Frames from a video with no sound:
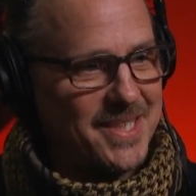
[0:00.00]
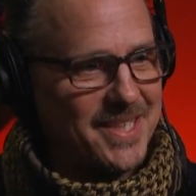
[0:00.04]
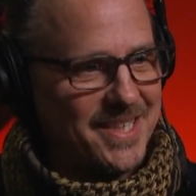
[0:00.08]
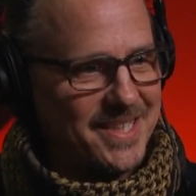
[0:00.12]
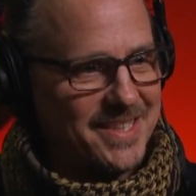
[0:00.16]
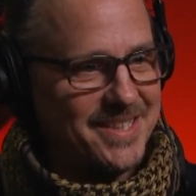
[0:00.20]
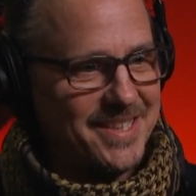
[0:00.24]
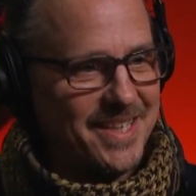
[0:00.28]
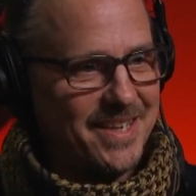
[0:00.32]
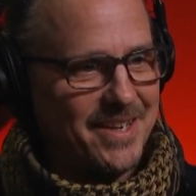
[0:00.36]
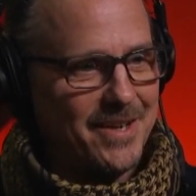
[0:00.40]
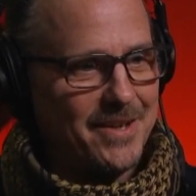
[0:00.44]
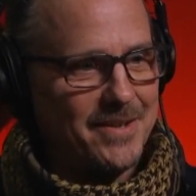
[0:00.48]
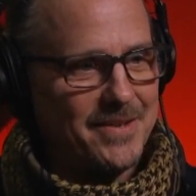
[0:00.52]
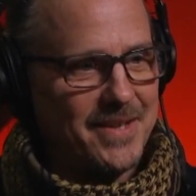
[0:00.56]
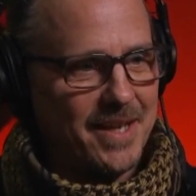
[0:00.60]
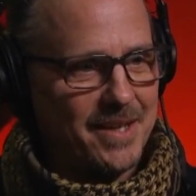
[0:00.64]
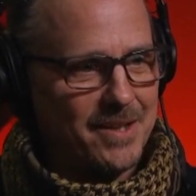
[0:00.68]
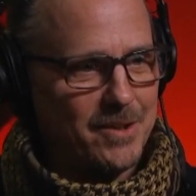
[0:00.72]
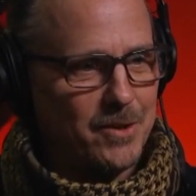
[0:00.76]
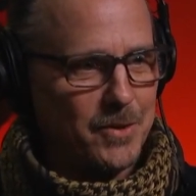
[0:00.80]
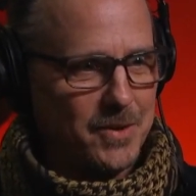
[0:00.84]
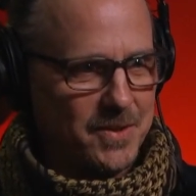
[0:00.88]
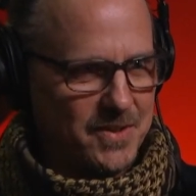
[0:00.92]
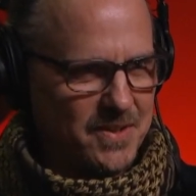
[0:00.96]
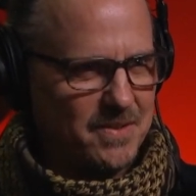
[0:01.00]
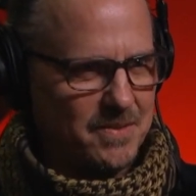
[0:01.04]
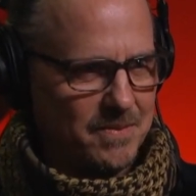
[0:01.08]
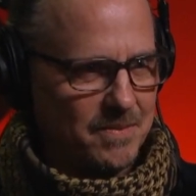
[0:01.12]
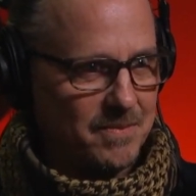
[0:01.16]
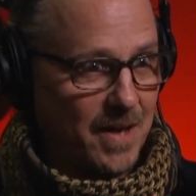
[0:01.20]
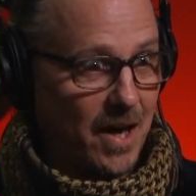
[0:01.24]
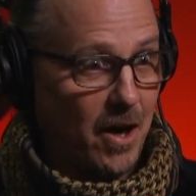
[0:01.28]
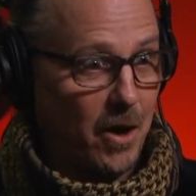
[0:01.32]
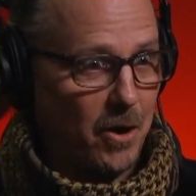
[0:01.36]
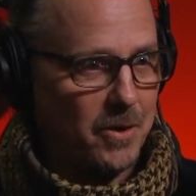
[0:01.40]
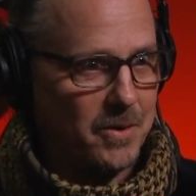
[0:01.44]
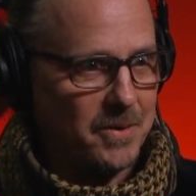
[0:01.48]
in there that looked
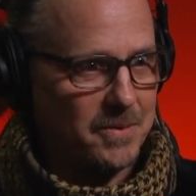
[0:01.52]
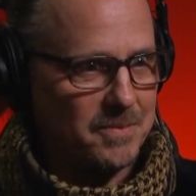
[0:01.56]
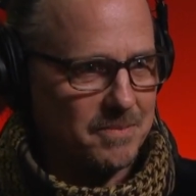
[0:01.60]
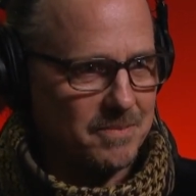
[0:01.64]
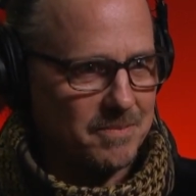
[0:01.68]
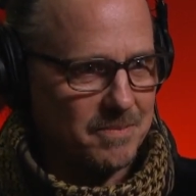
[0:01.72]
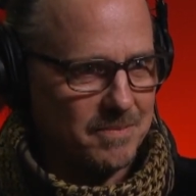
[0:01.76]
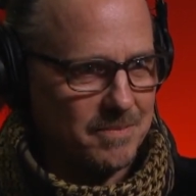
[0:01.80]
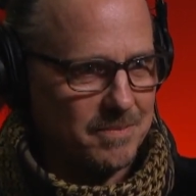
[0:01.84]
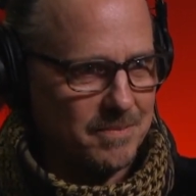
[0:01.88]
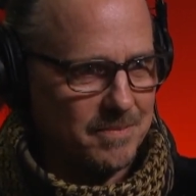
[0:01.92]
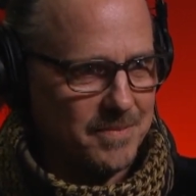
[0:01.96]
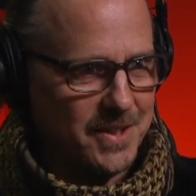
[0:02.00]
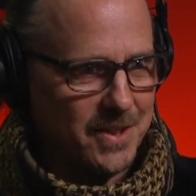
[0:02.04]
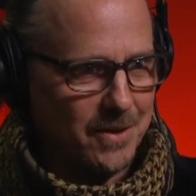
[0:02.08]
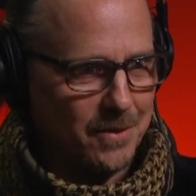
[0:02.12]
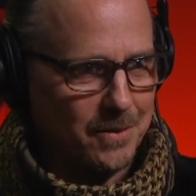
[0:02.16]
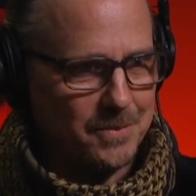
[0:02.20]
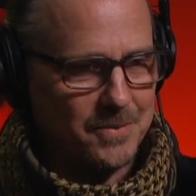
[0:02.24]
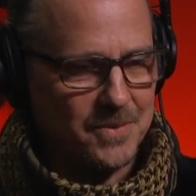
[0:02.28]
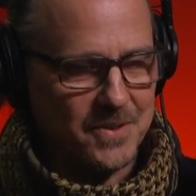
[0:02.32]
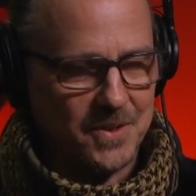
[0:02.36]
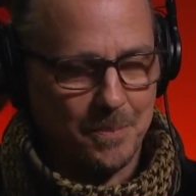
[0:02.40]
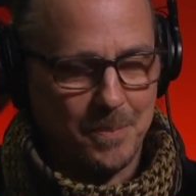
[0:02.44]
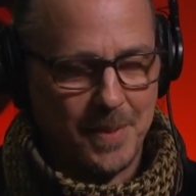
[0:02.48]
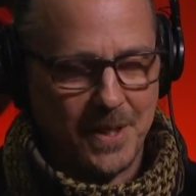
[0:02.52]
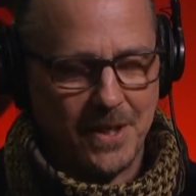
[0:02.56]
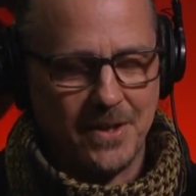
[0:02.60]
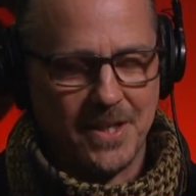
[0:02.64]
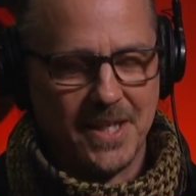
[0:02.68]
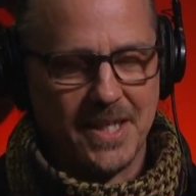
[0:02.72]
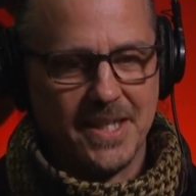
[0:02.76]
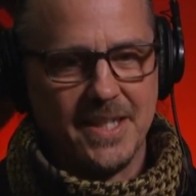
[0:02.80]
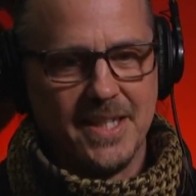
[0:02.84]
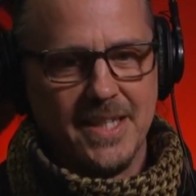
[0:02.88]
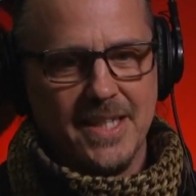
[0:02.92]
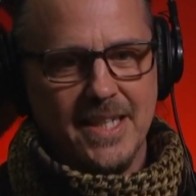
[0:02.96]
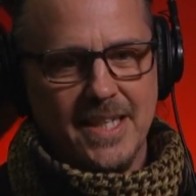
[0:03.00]
the
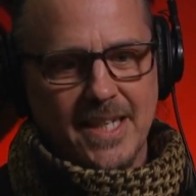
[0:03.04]
period.